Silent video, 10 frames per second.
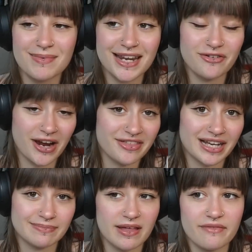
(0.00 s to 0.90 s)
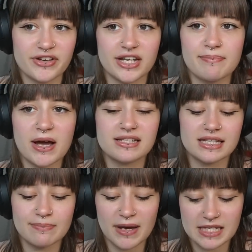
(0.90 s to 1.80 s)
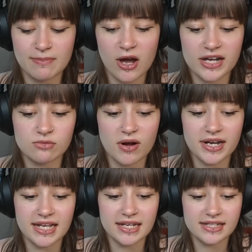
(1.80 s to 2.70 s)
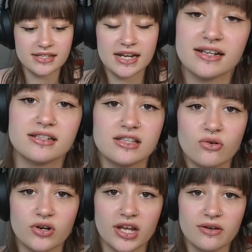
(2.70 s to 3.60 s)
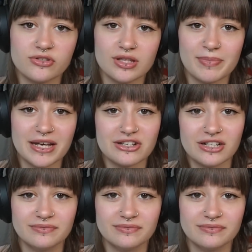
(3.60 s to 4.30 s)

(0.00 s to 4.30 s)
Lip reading: many great things about that video, but I'd say the best part is when he syncs the audio to the picture.